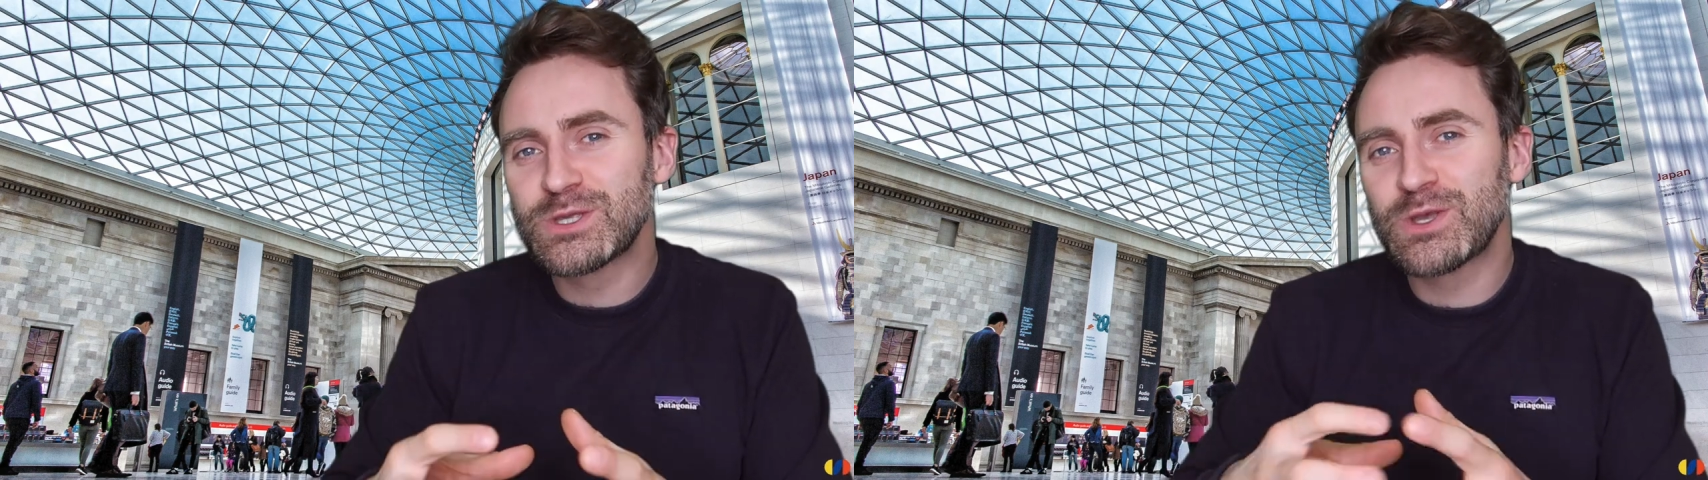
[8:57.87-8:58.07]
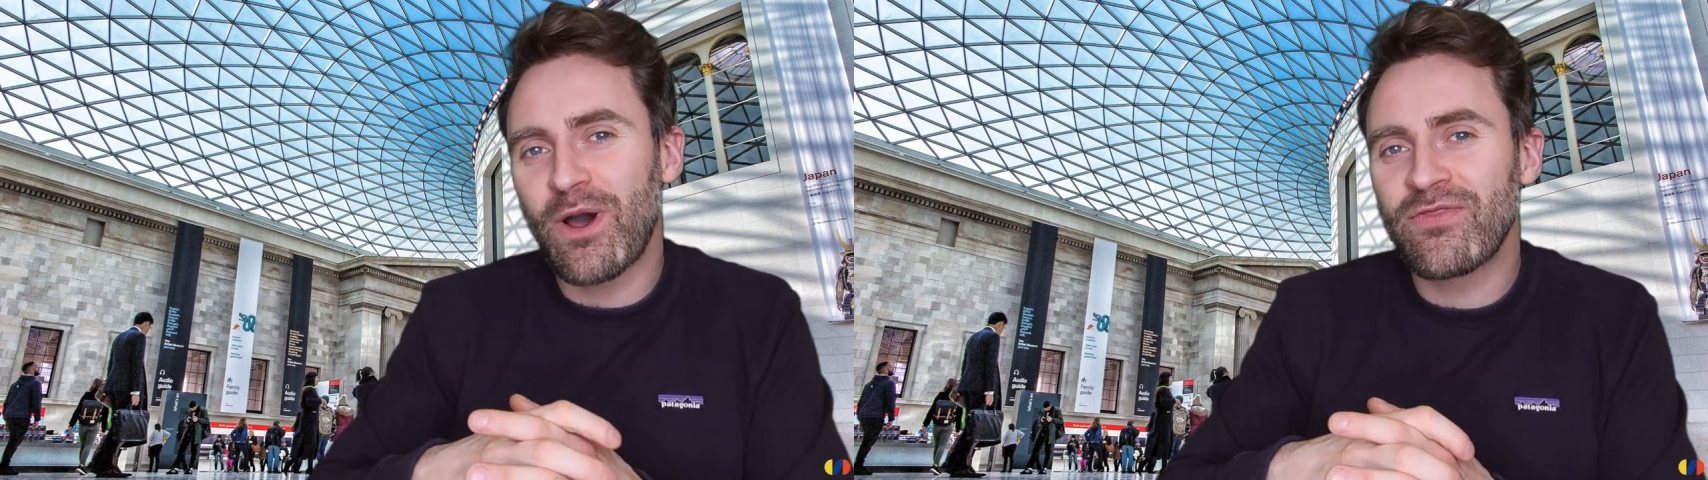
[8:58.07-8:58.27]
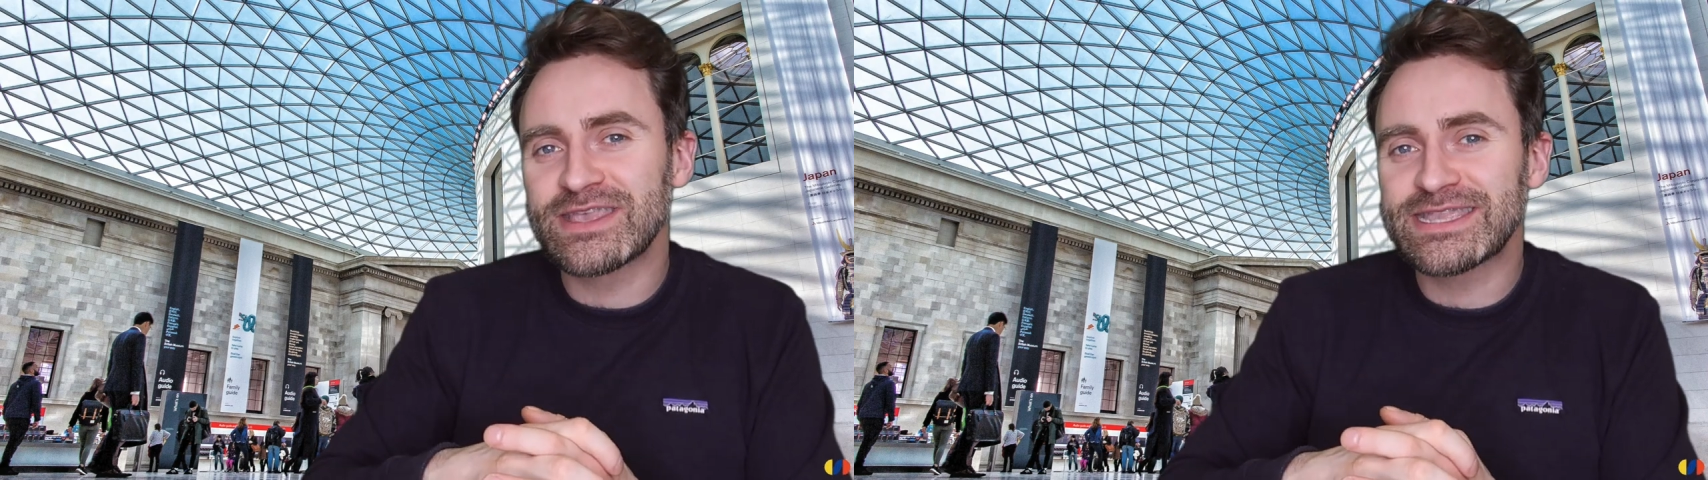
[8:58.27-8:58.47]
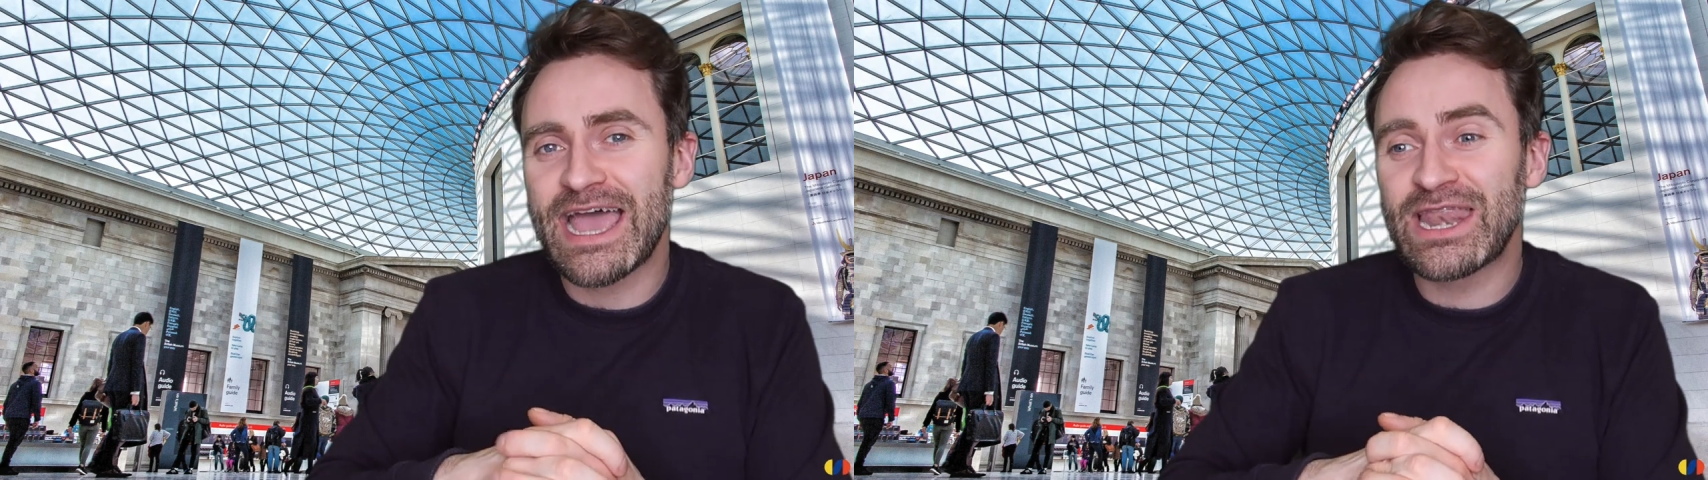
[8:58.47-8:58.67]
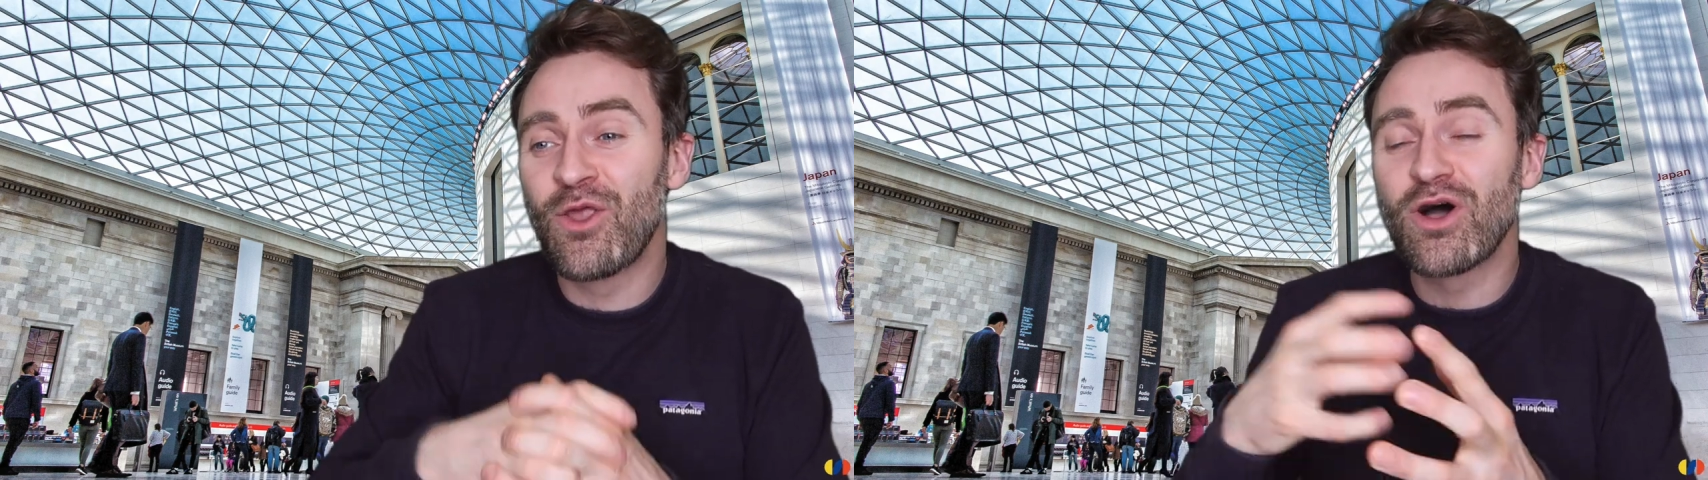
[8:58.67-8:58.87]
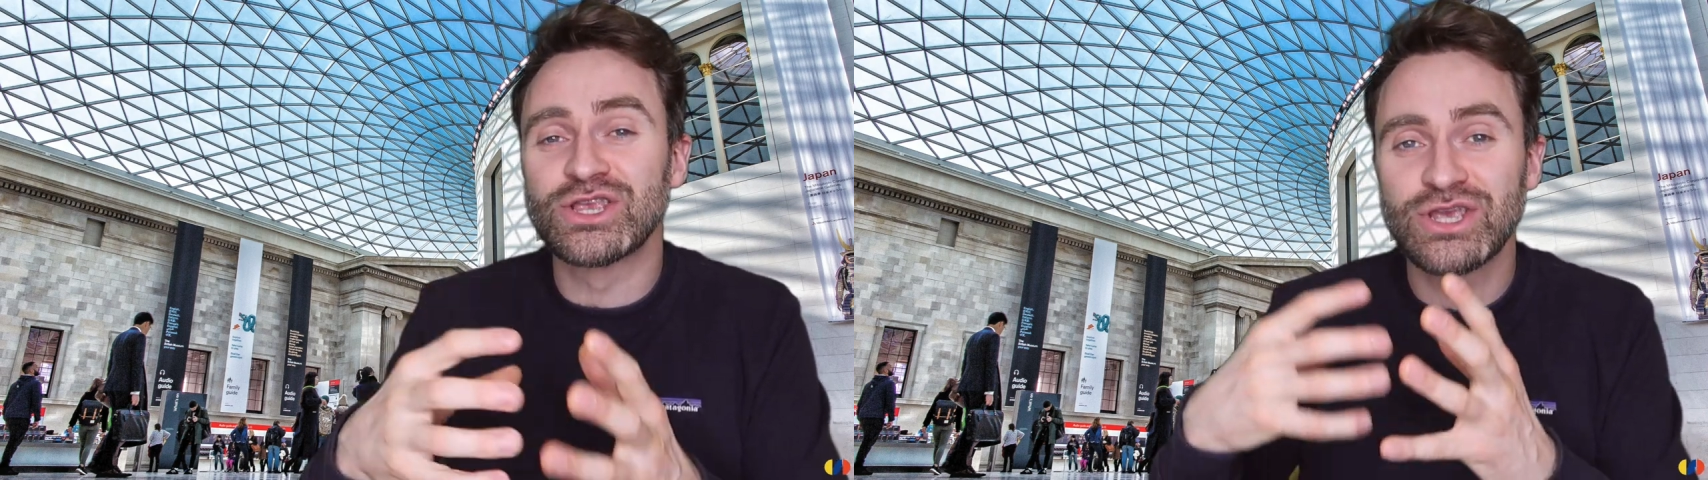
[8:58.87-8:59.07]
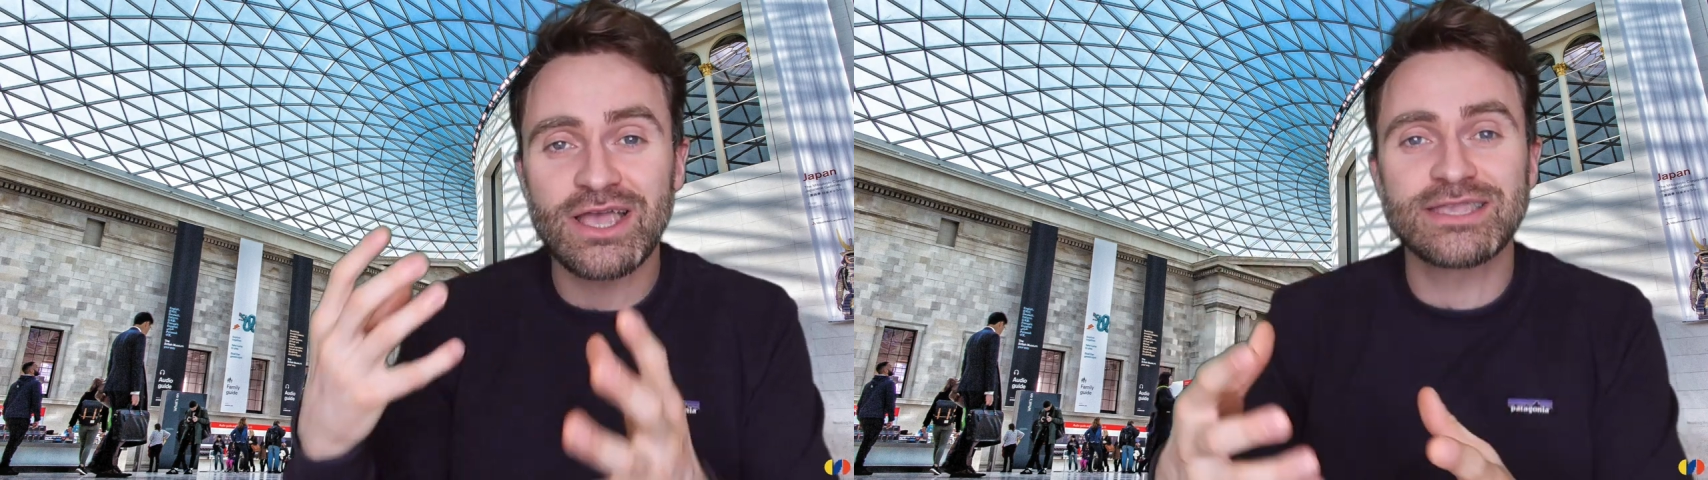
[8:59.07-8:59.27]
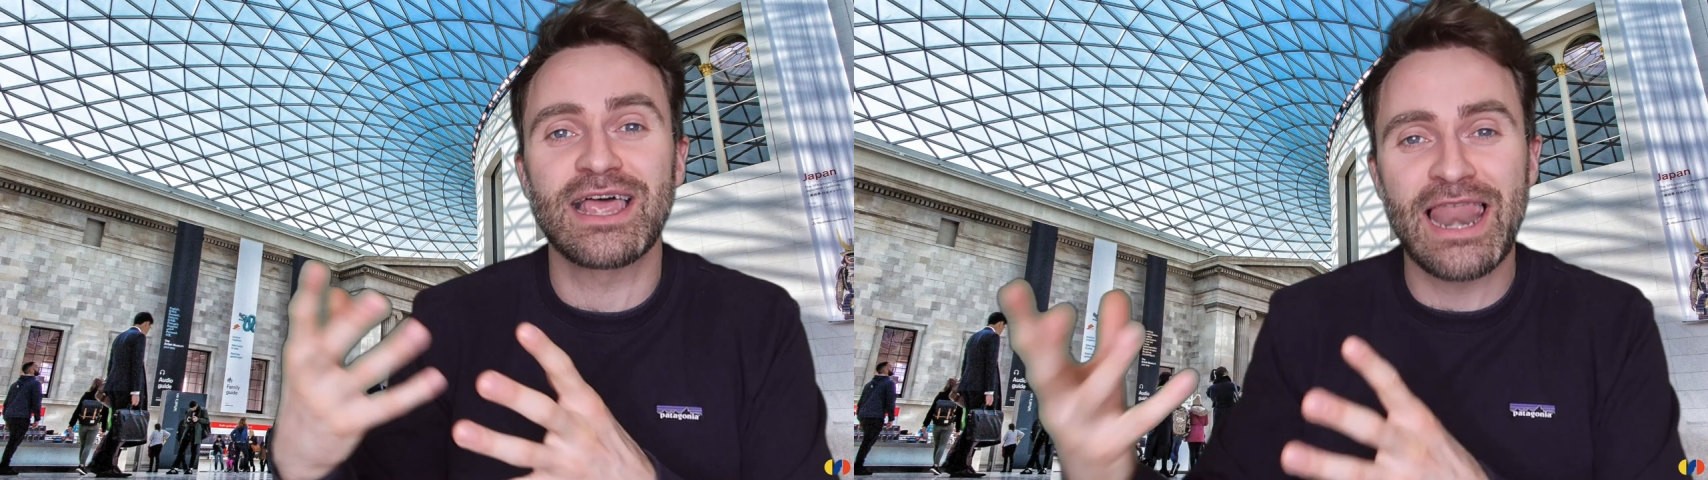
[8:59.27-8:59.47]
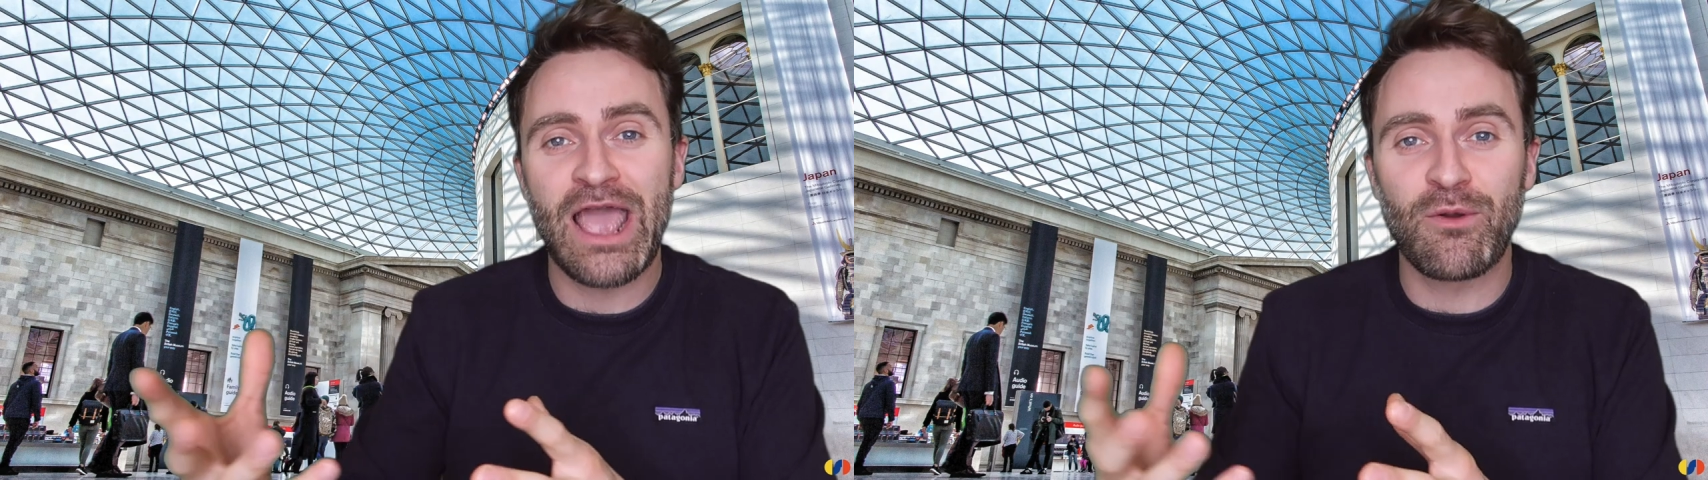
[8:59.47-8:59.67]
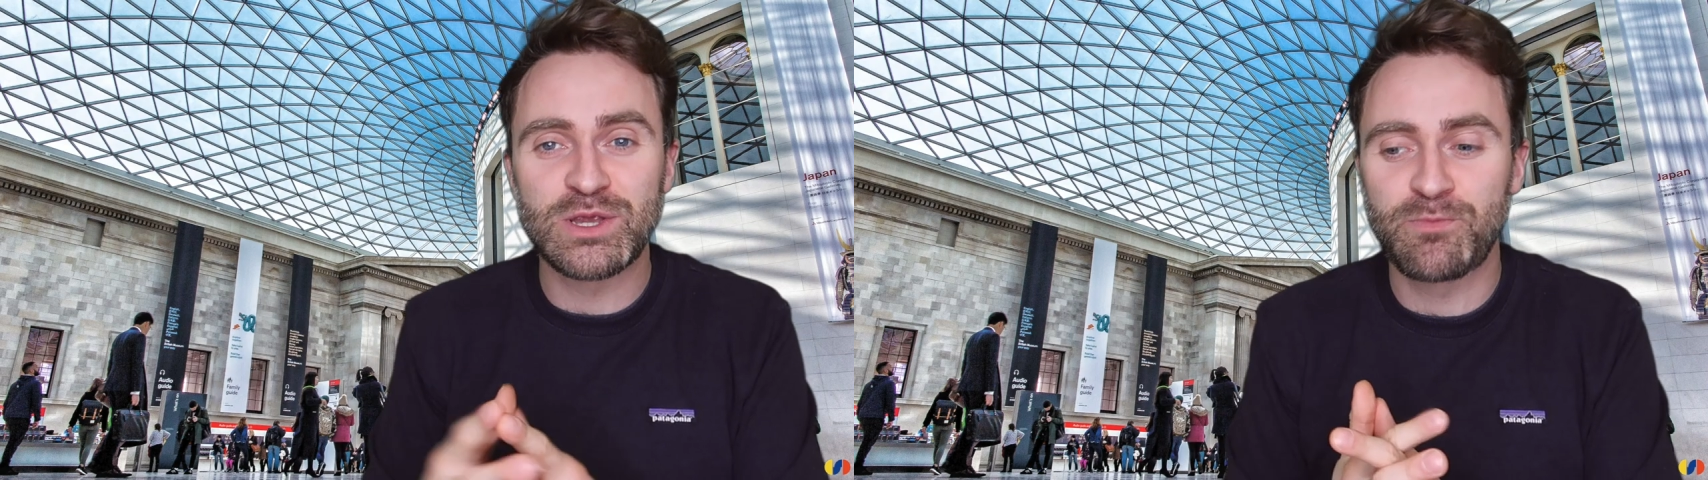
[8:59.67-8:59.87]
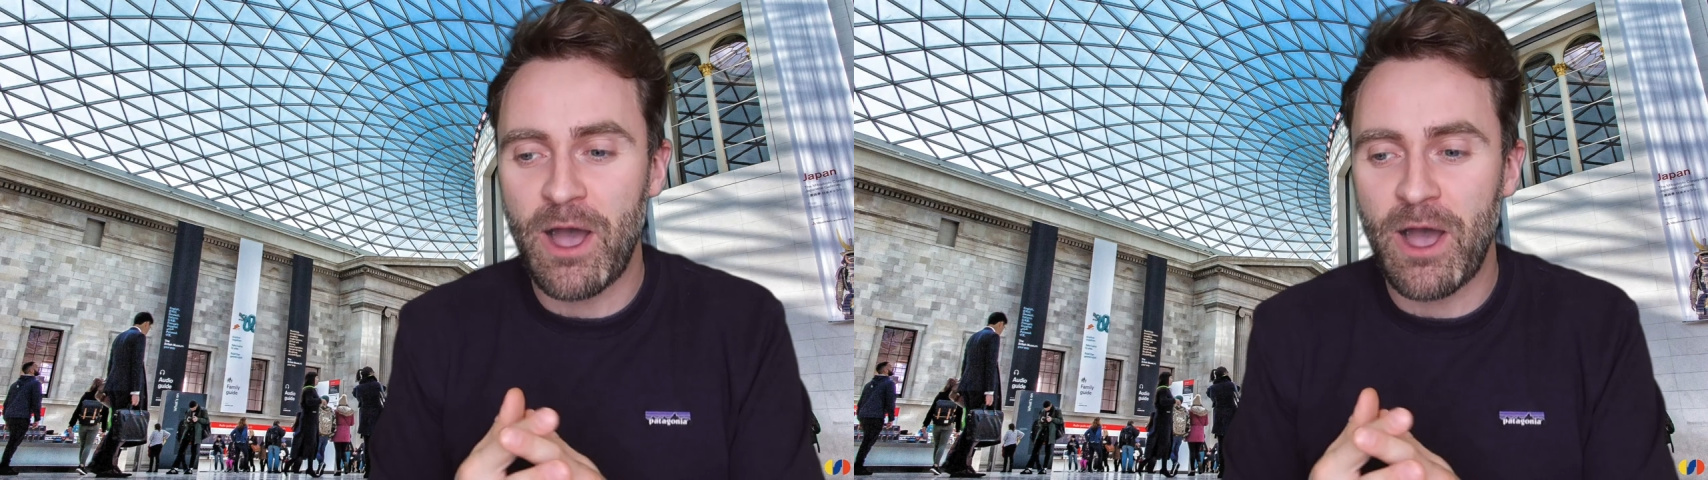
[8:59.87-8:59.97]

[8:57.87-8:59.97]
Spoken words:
to understand not just the language,